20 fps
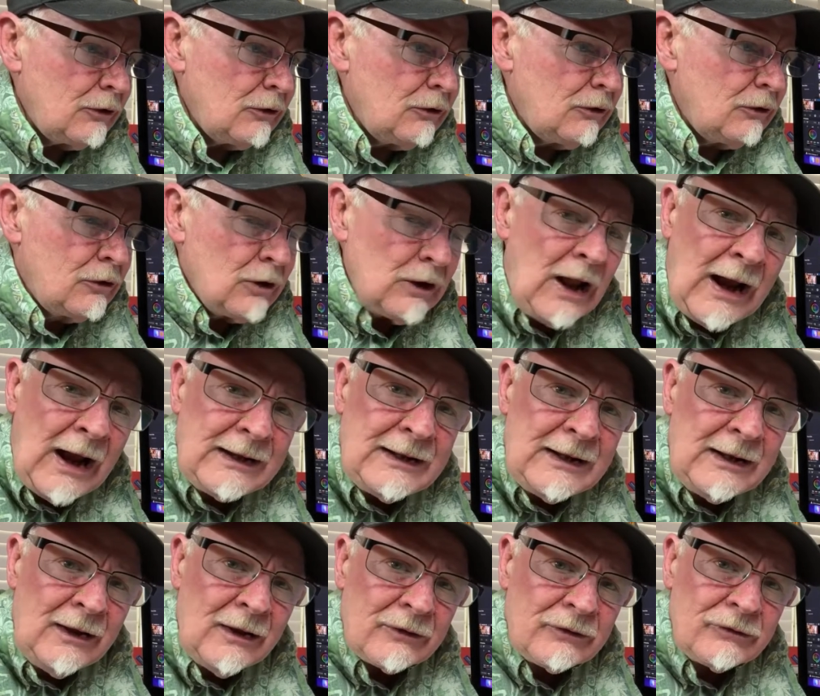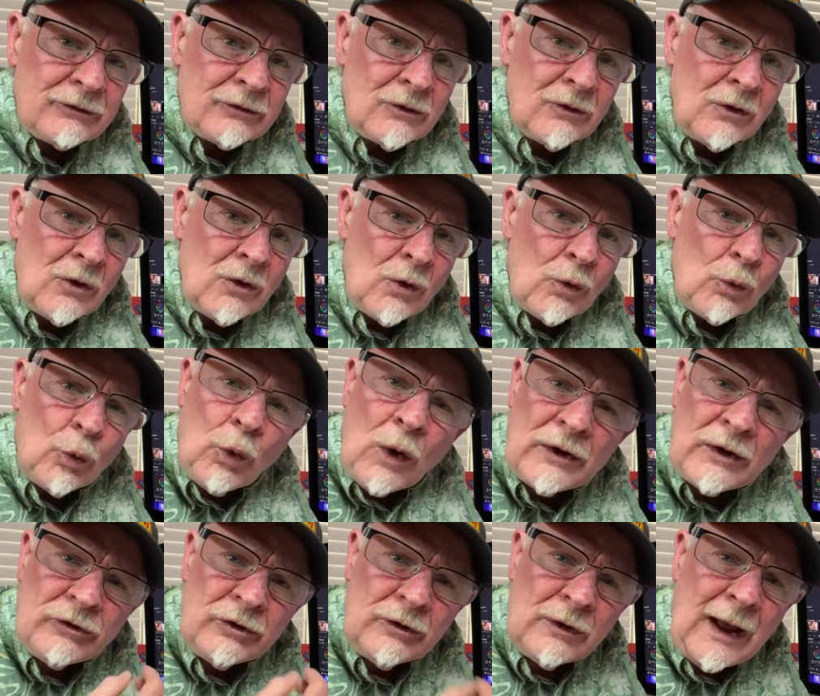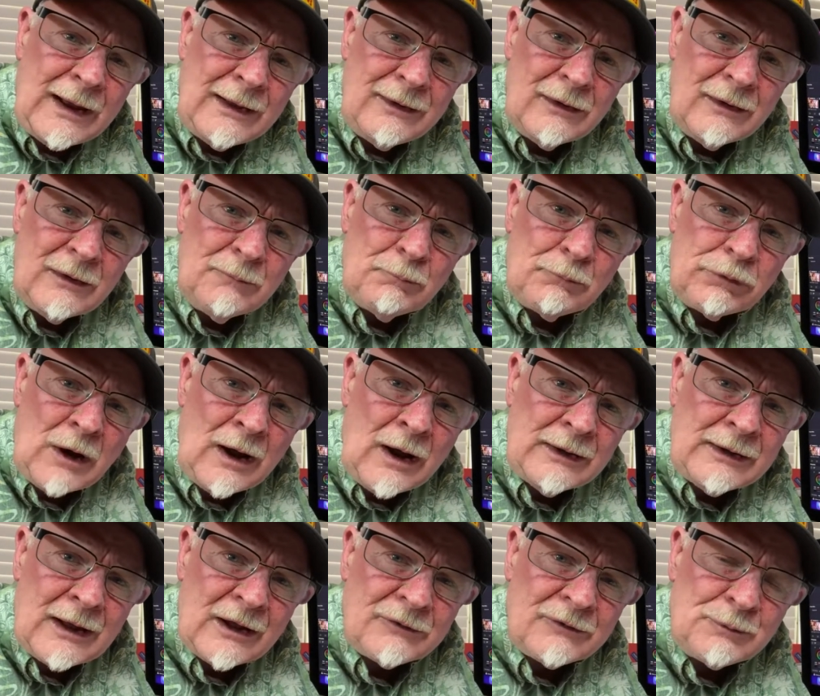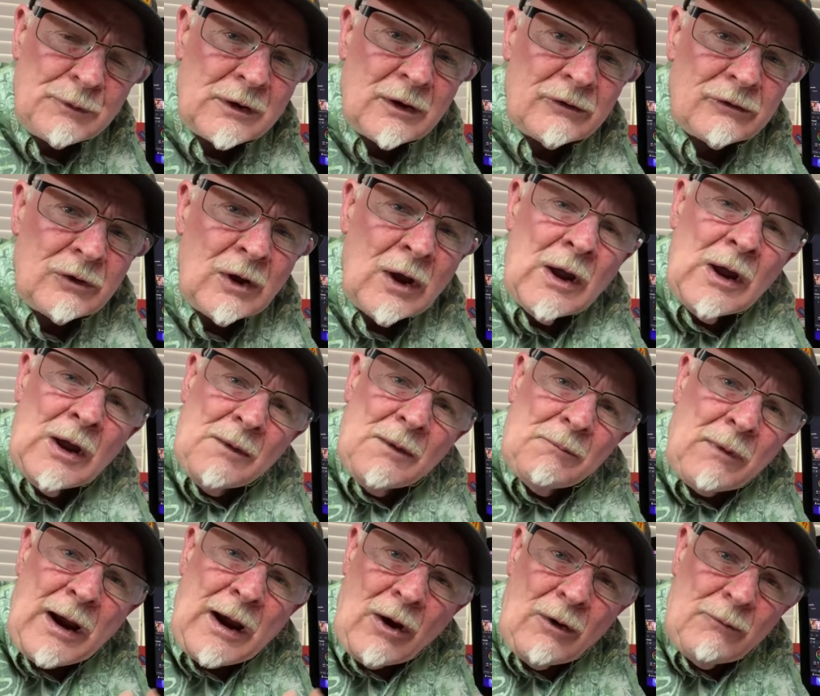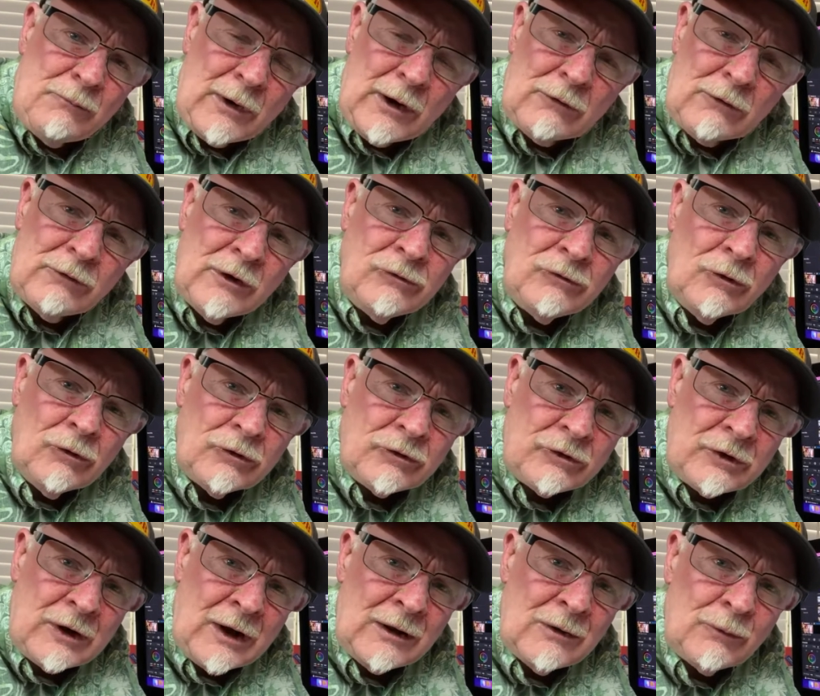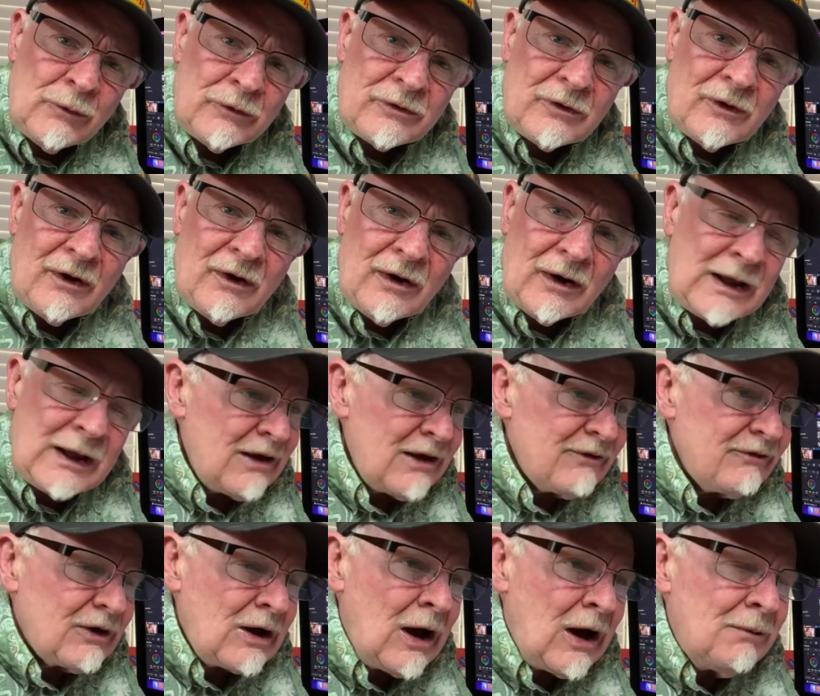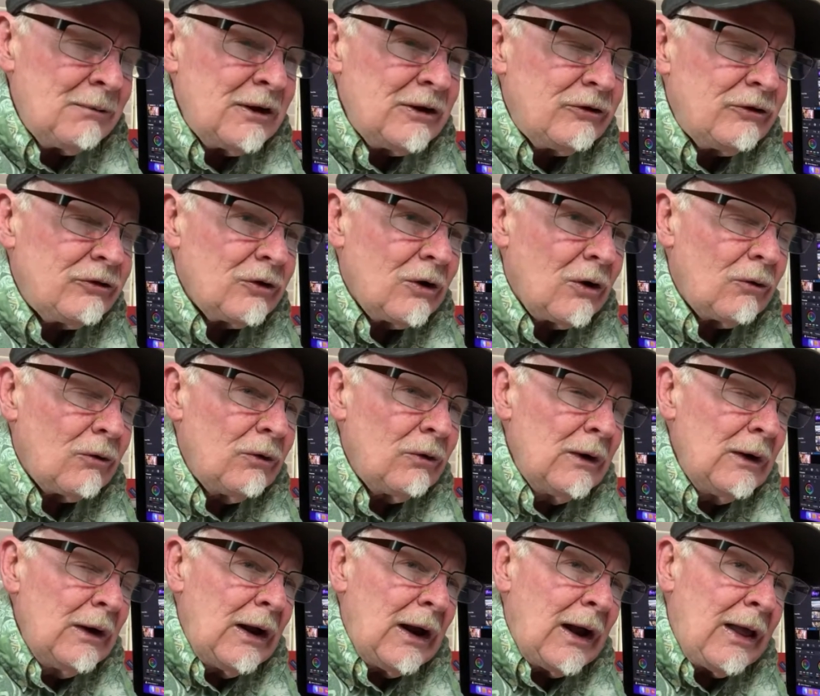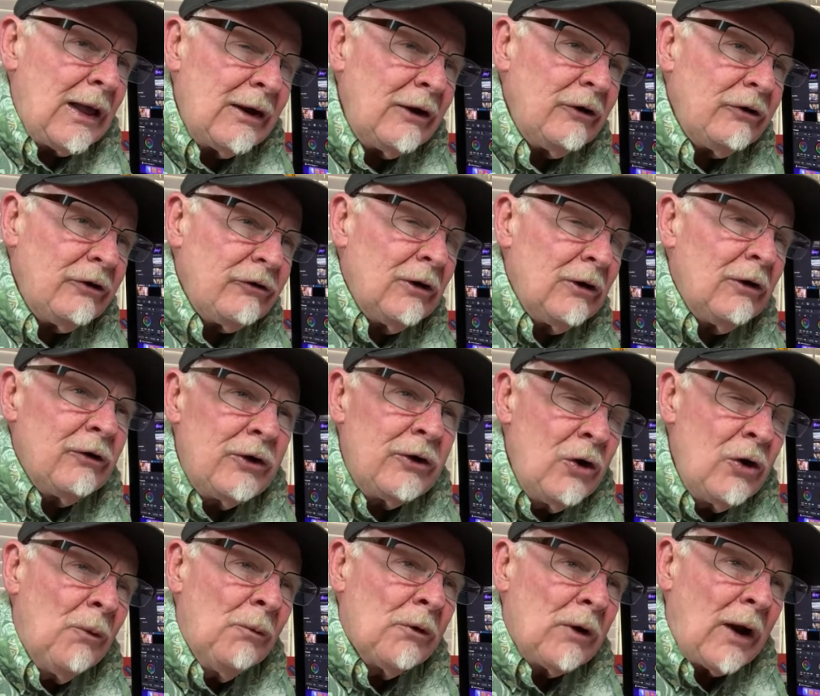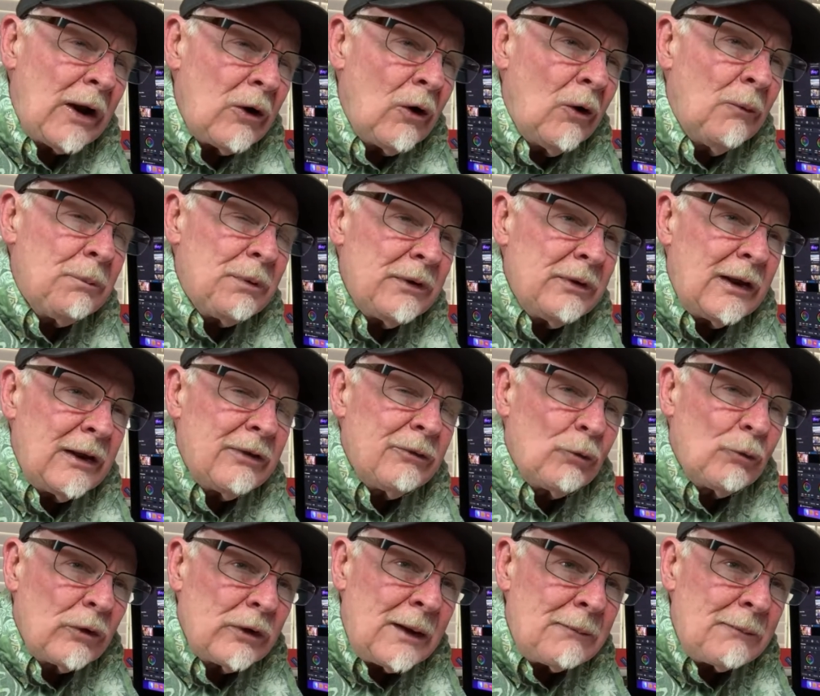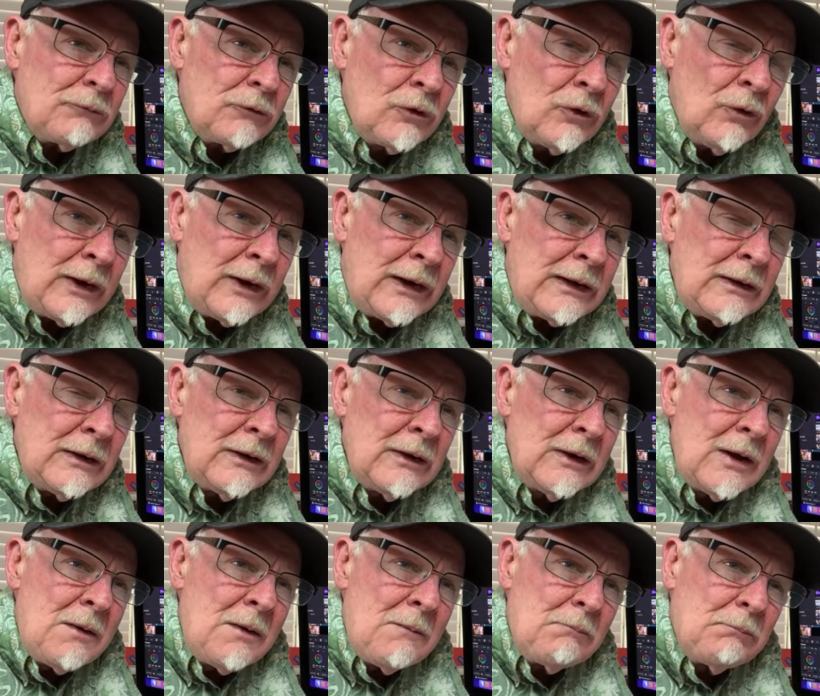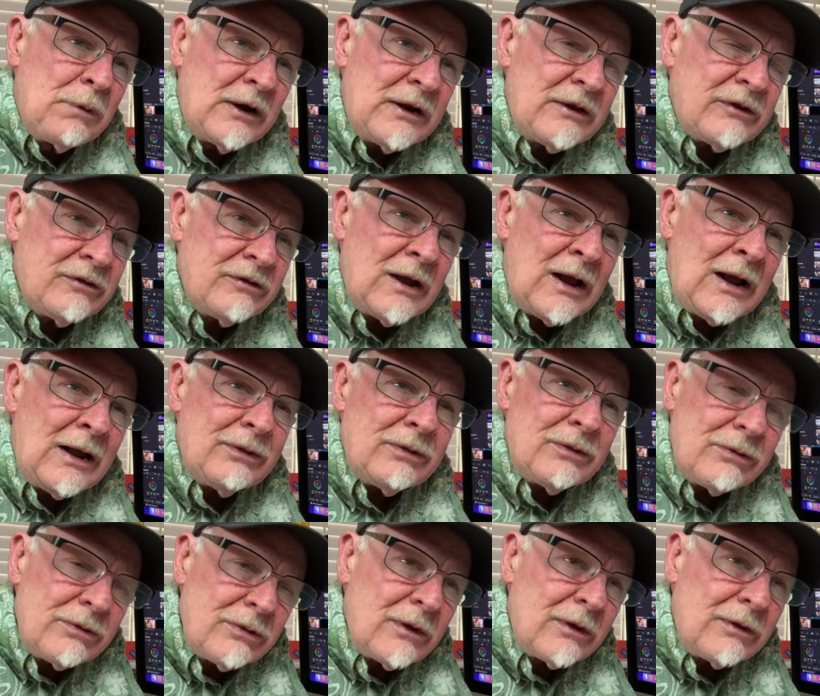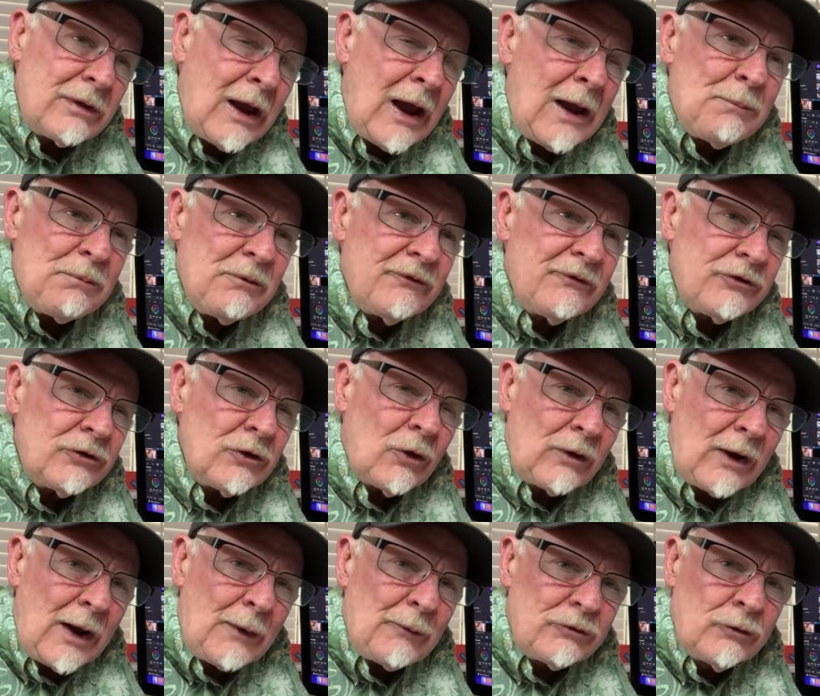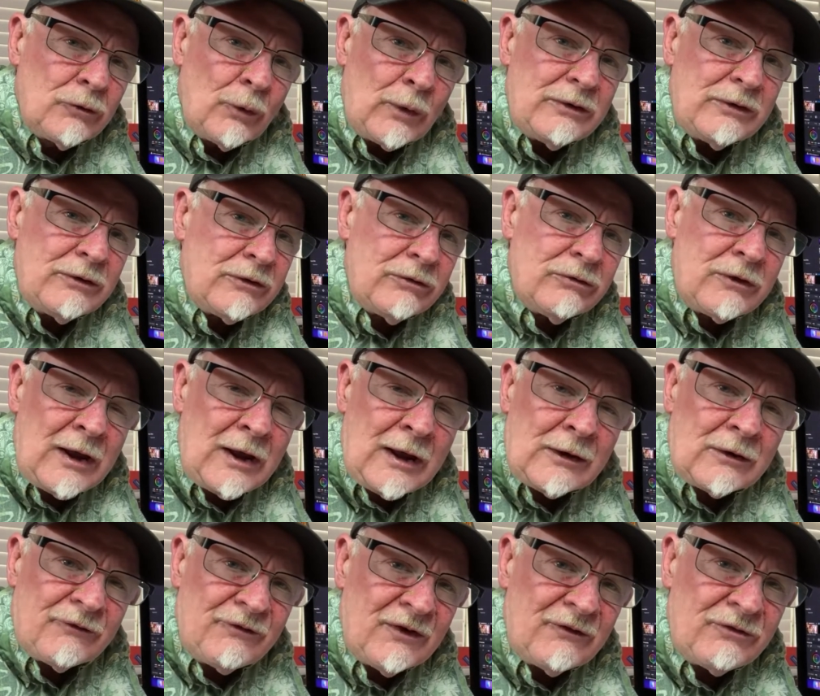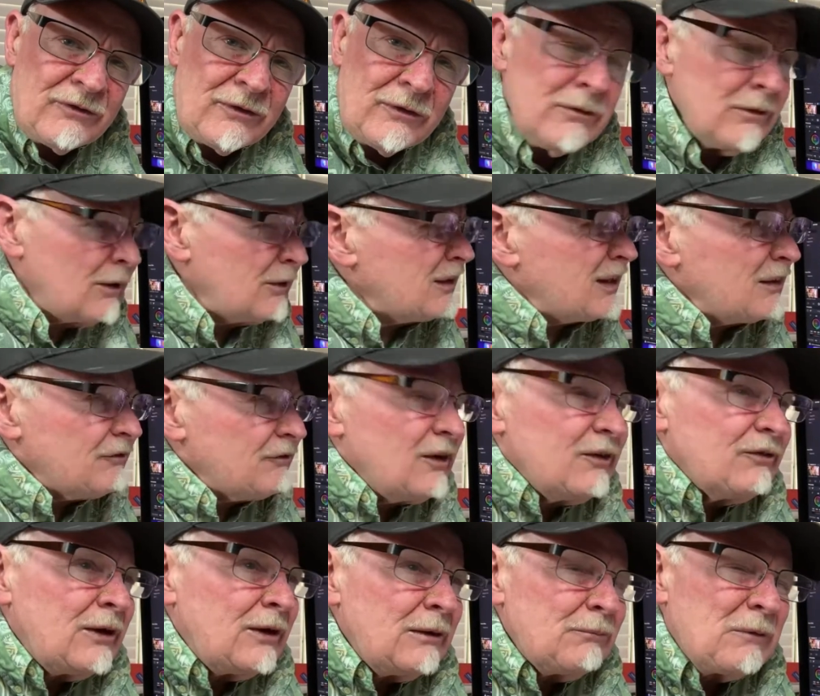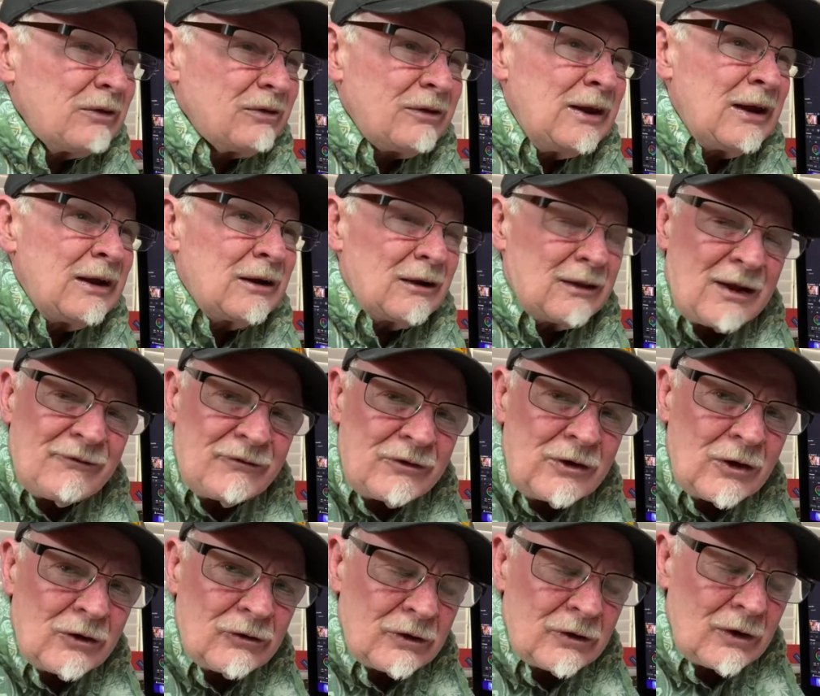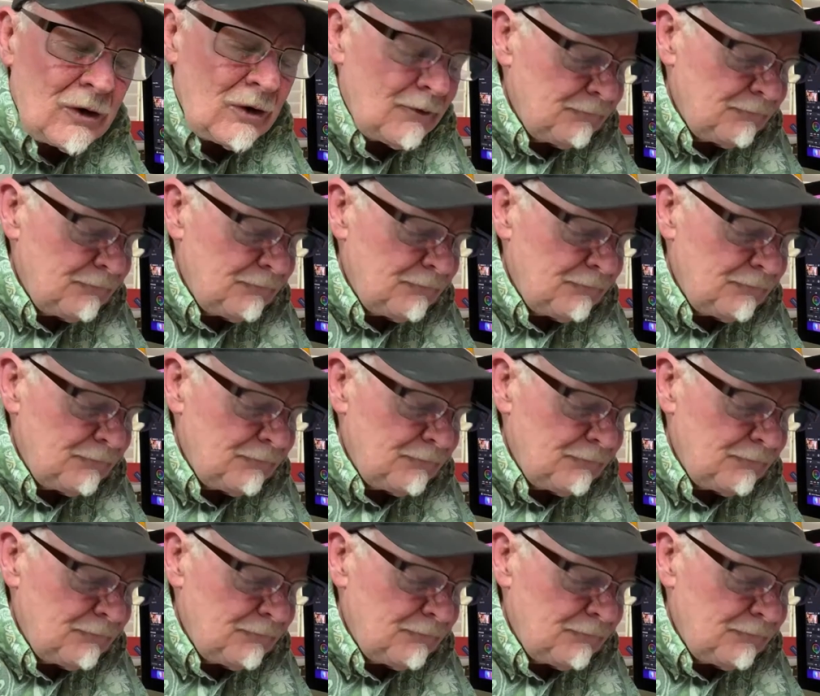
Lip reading: good ideas. What should I broadcast? Because my original channel was a kind of a comedy show. And there's still humor, I hope, in what I'm doing, but it's not the type of show that I was doing 10 or 15, not 15, but 10 or 11 years ago.